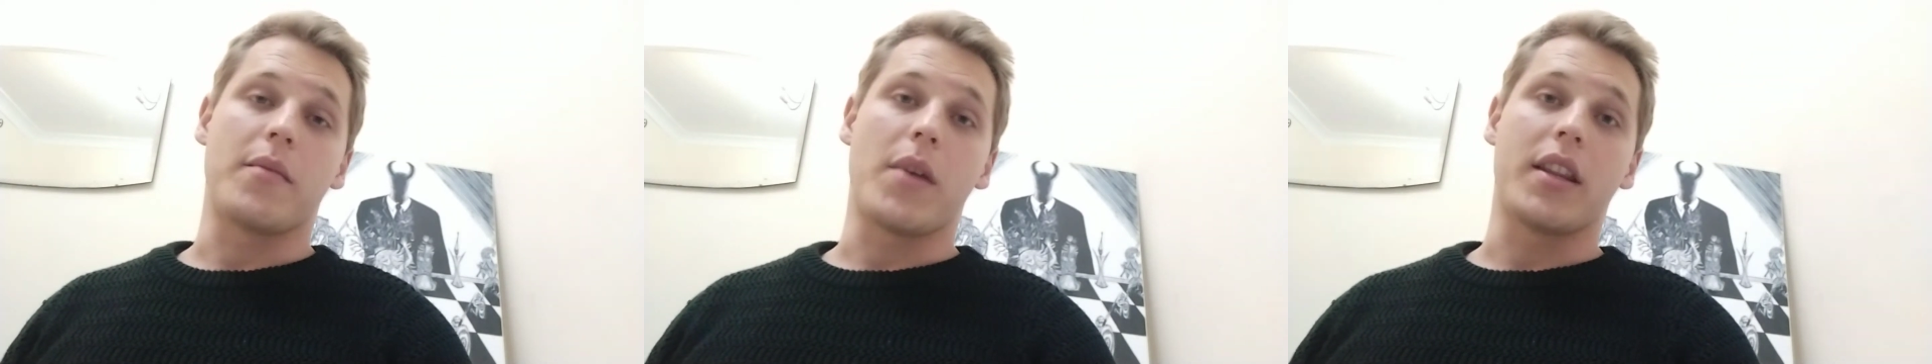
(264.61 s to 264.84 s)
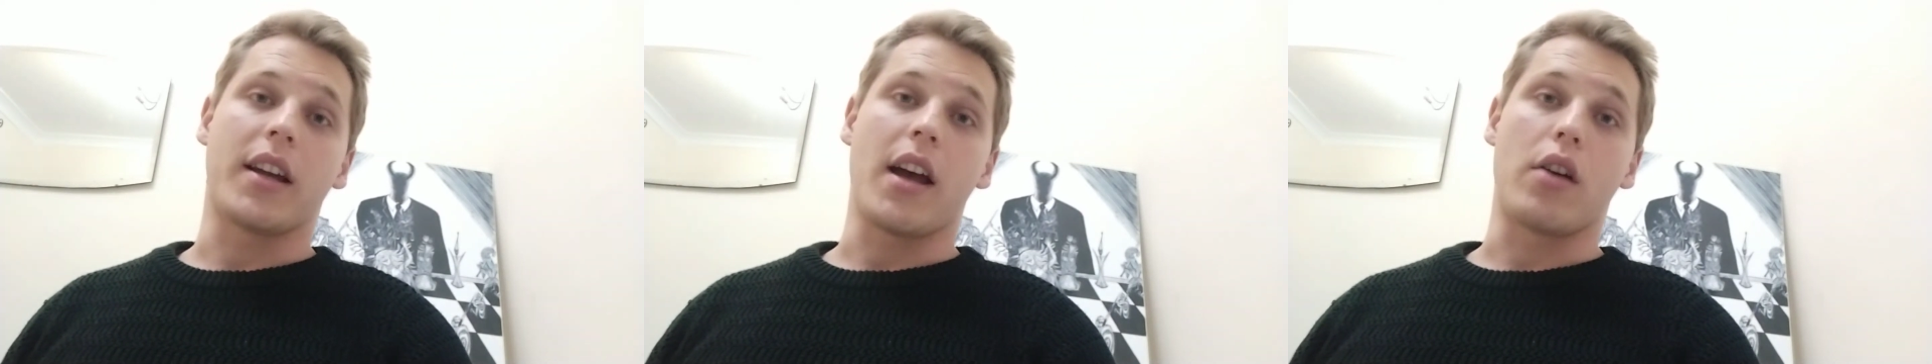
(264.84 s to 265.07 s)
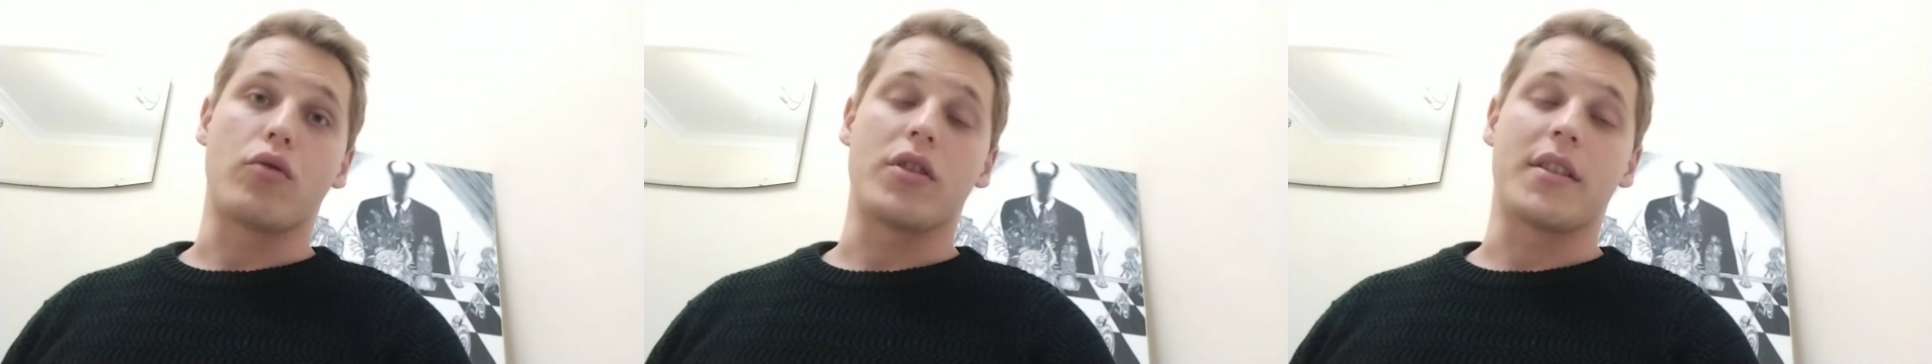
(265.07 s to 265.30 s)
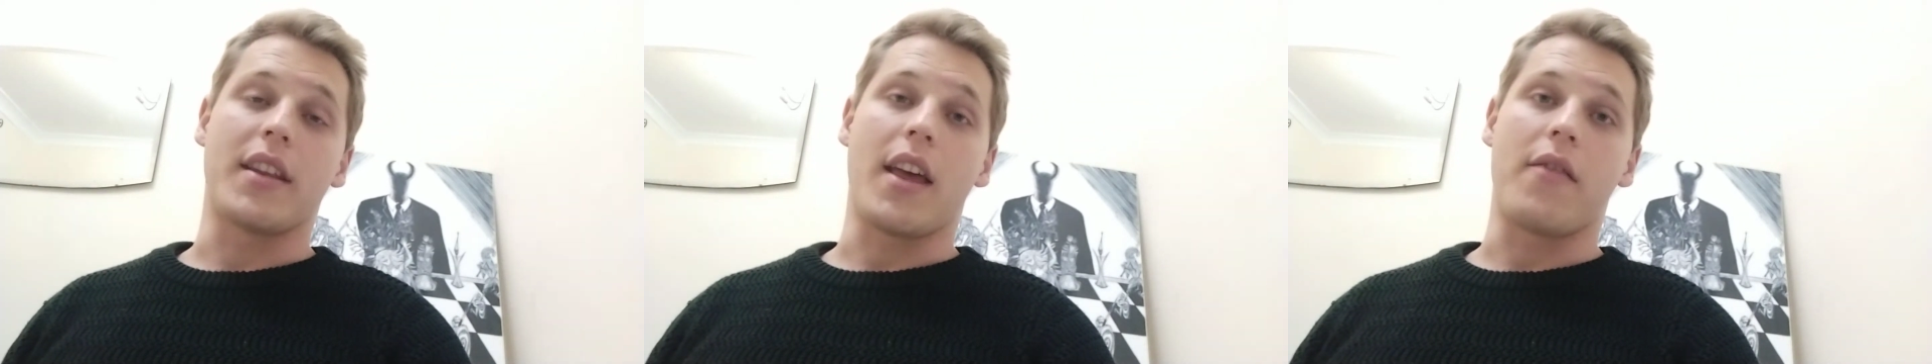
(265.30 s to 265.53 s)
some other
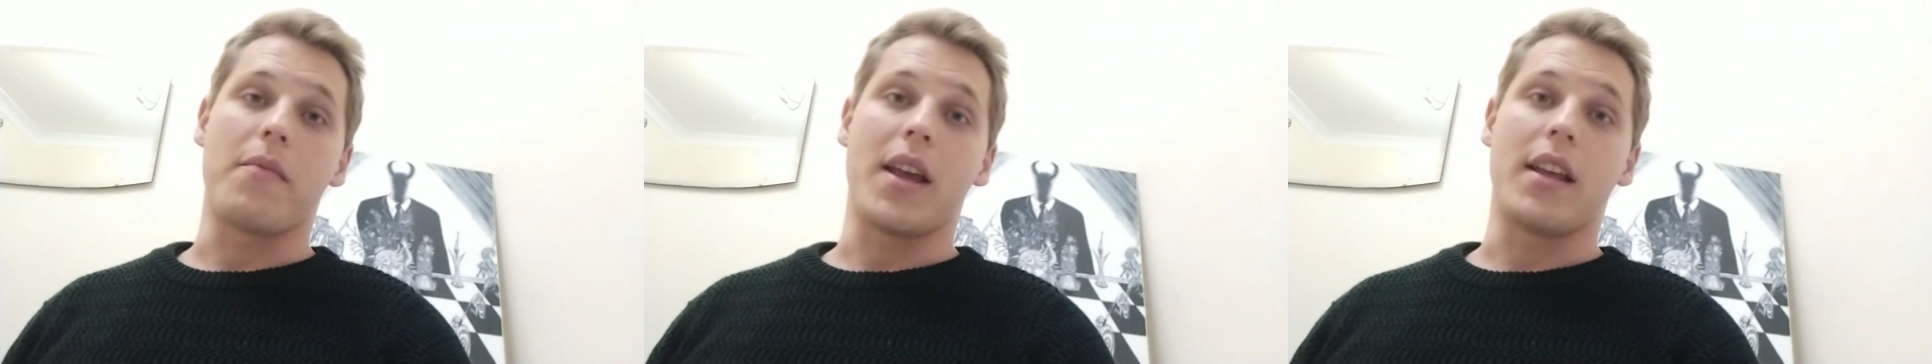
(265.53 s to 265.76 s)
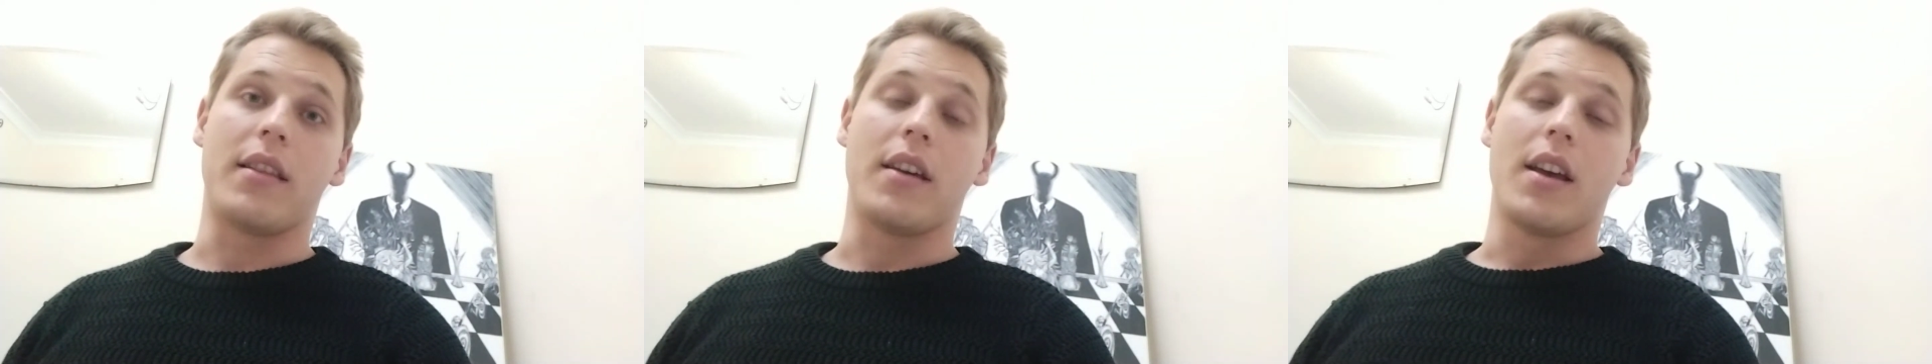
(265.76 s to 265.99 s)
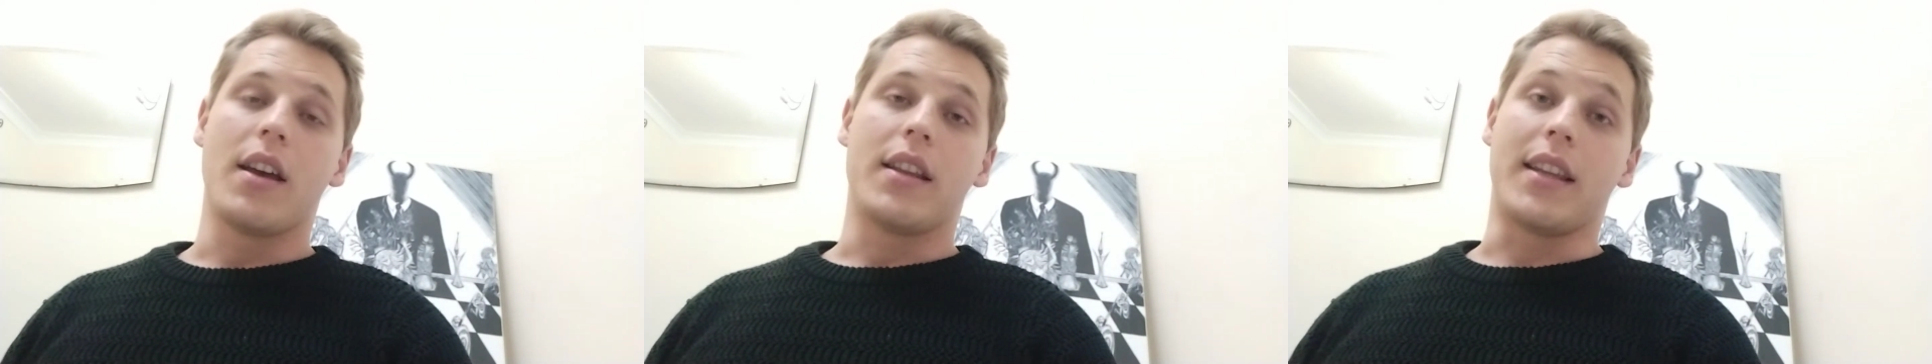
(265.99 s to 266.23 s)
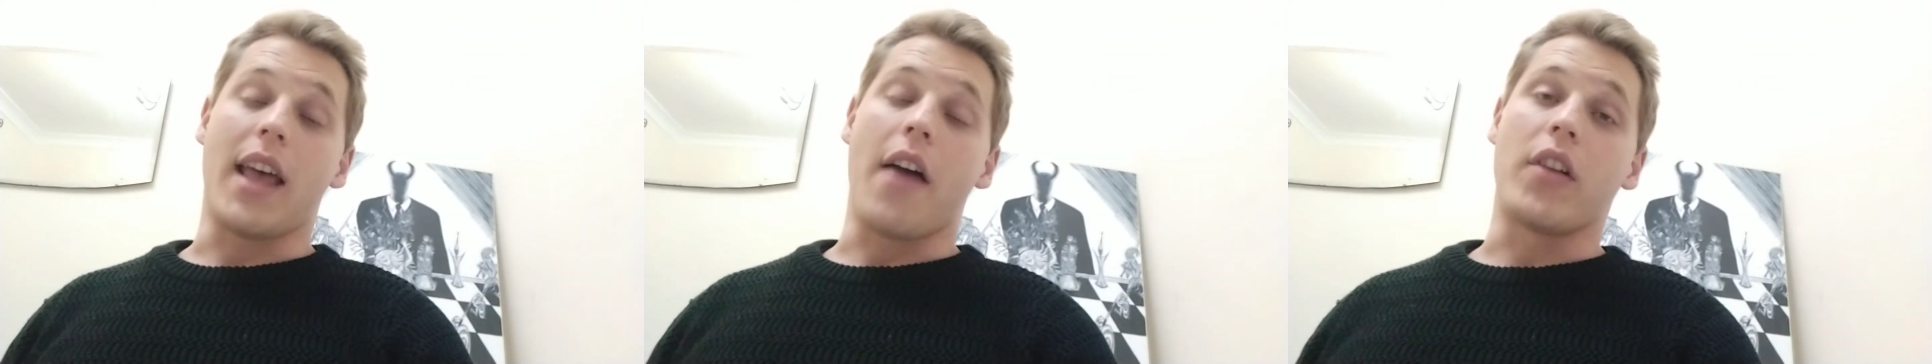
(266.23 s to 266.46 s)
countries that
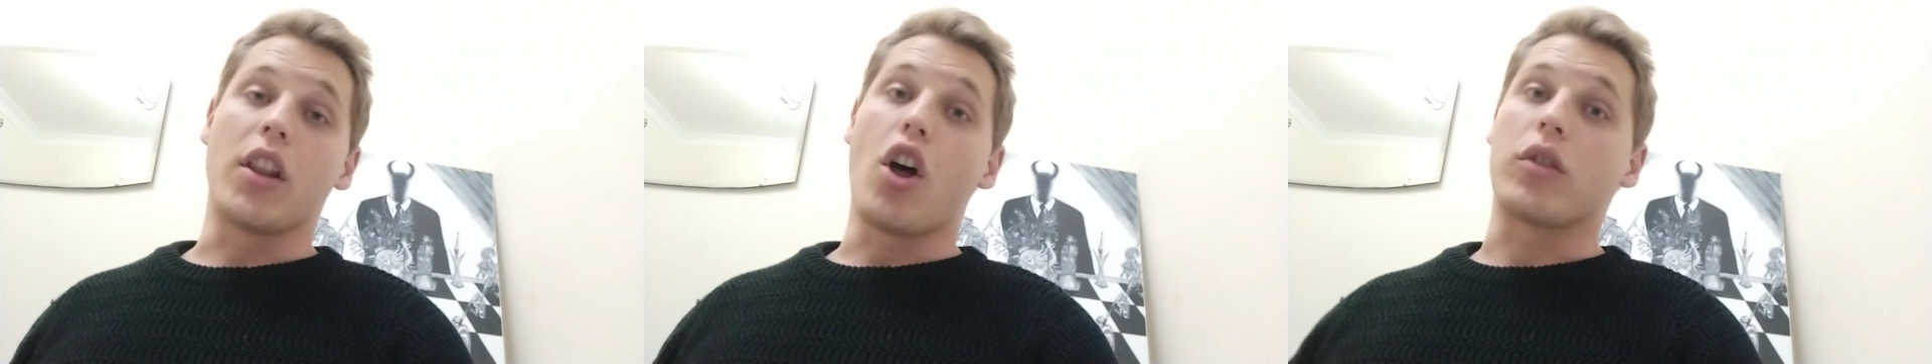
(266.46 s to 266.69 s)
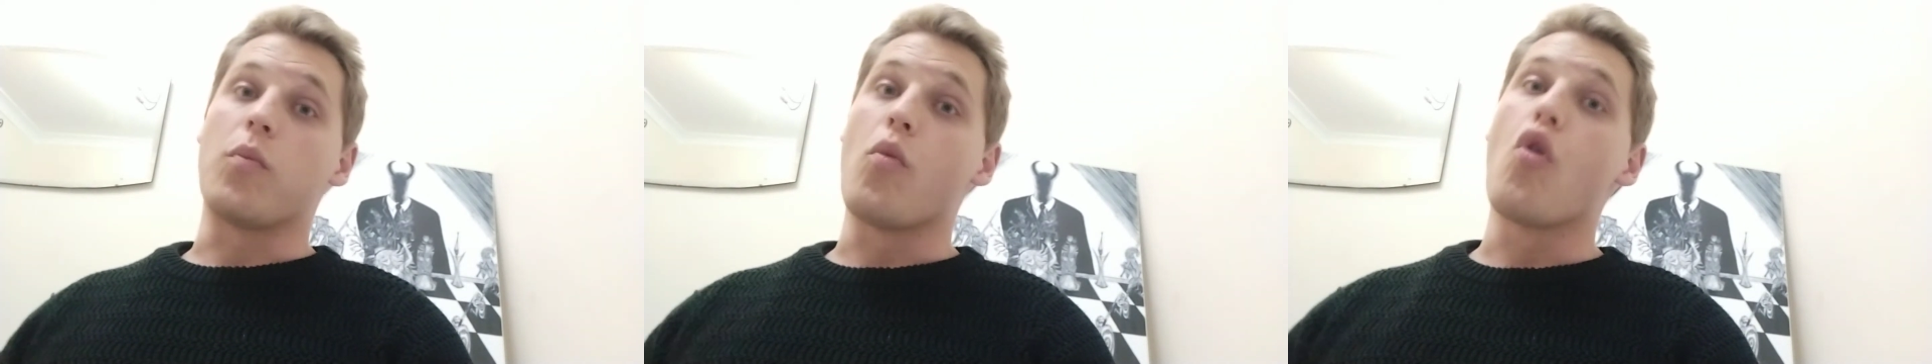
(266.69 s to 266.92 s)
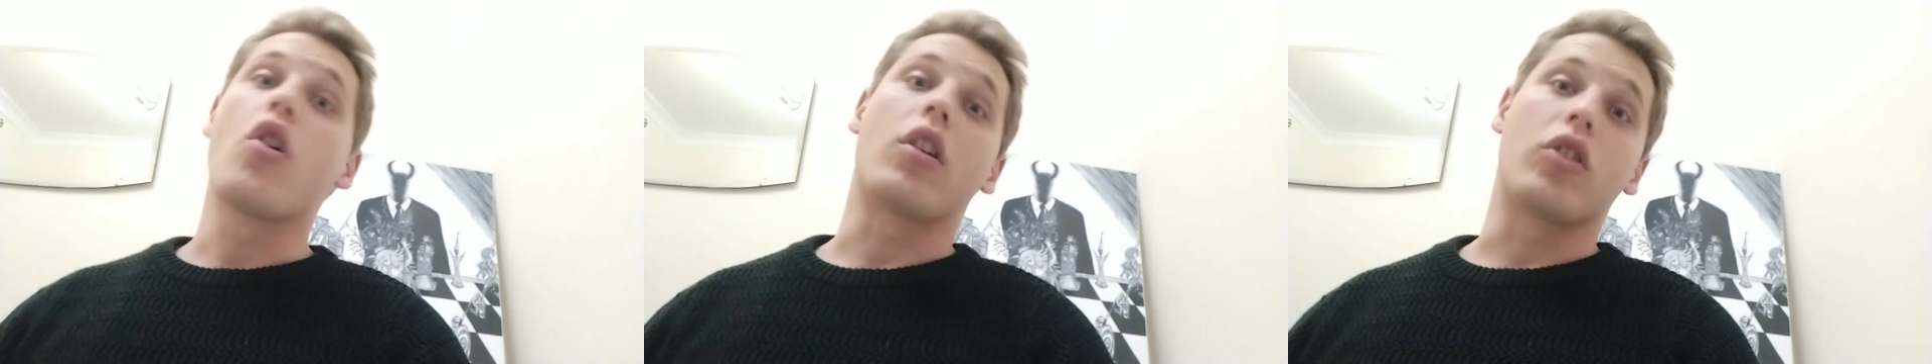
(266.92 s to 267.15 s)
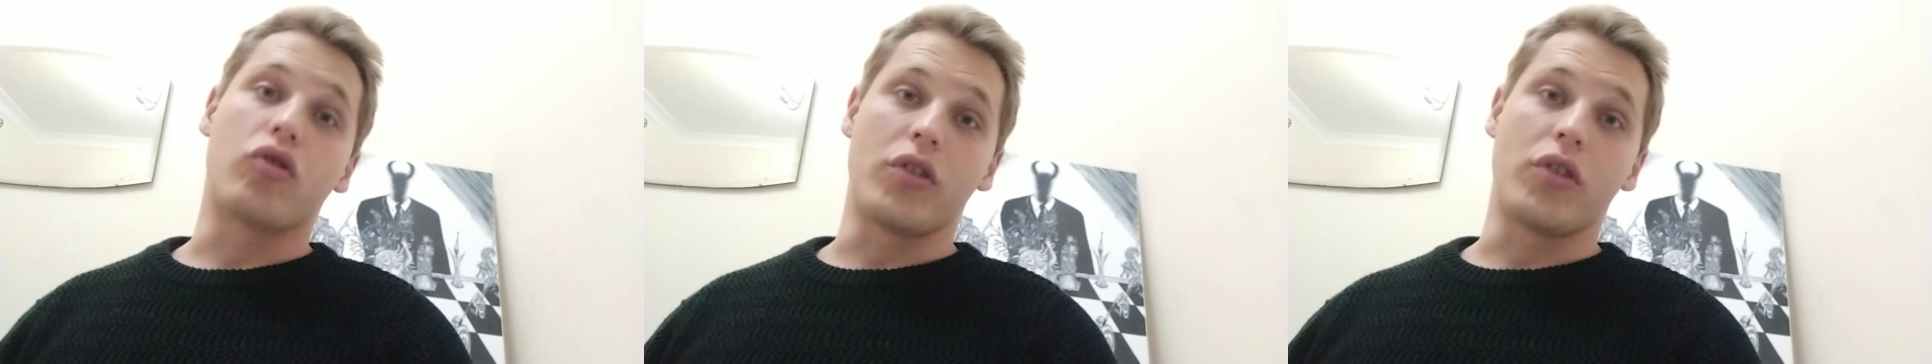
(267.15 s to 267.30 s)
have a lot more